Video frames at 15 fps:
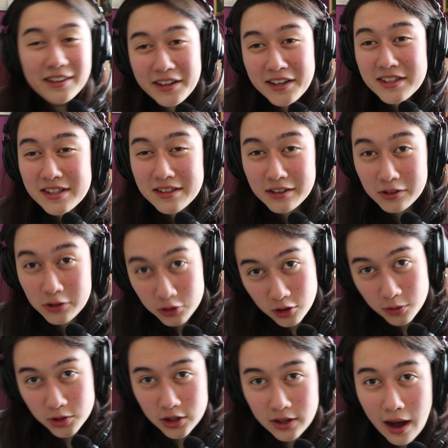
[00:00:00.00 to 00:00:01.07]
Link is in the
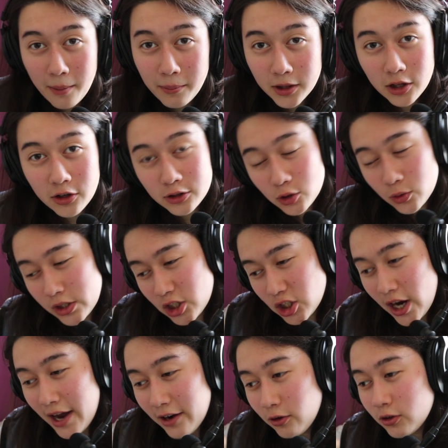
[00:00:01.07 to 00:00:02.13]
description down below to his
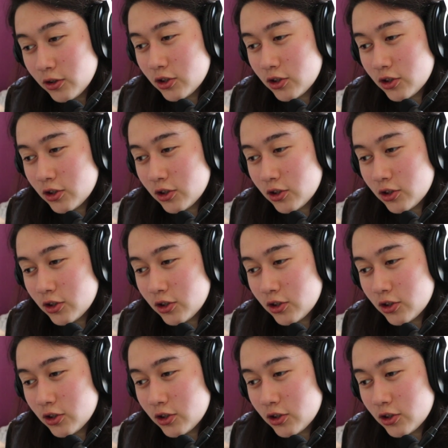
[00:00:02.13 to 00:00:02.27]
channel,